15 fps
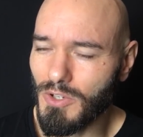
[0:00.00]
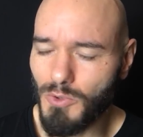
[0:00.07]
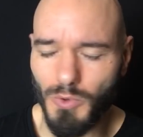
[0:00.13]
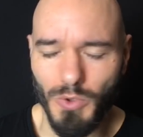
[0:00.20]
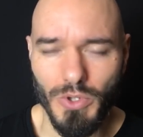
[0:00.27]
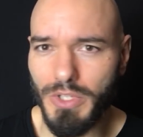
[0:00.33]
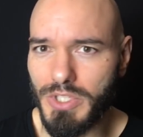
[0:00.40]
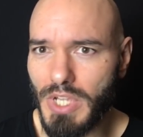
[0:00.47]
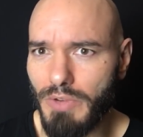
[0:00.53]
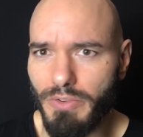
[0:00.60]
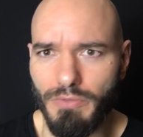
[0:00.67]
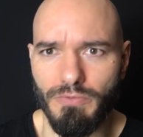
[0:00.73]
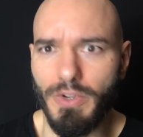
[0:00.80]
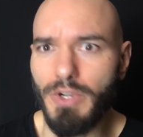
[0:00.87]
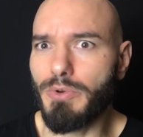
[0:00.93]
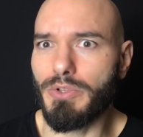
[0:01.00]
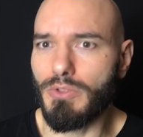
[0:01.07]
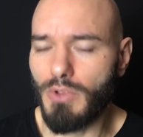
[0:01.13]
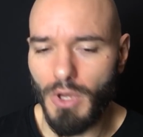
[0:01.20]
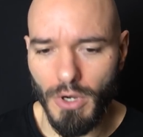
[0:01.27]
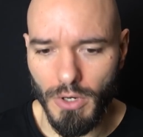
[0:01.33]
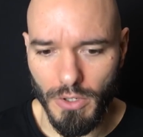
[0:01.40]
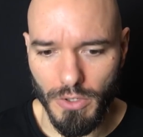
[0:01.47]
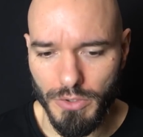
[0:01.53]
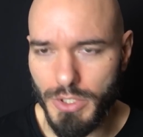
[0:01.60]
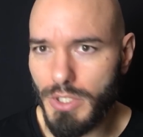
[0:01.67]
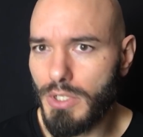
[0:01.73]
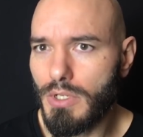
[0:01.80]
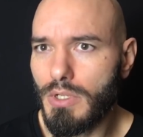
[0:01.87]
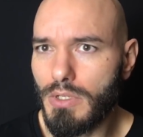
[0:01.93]
Gorillas have a very
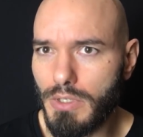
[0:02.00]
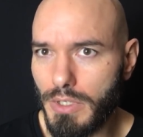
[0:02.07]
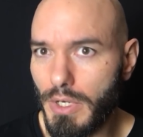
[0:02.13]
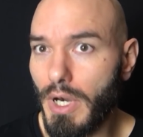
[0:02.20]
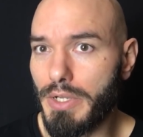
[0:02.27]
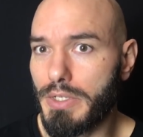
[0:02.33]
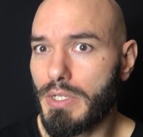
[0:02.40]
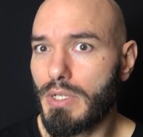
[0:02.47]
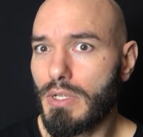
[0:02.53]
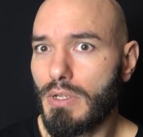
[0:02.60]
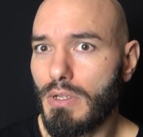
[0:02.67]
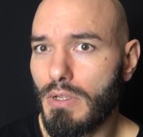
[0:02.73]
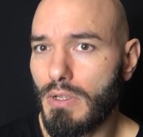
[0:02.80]
large gut.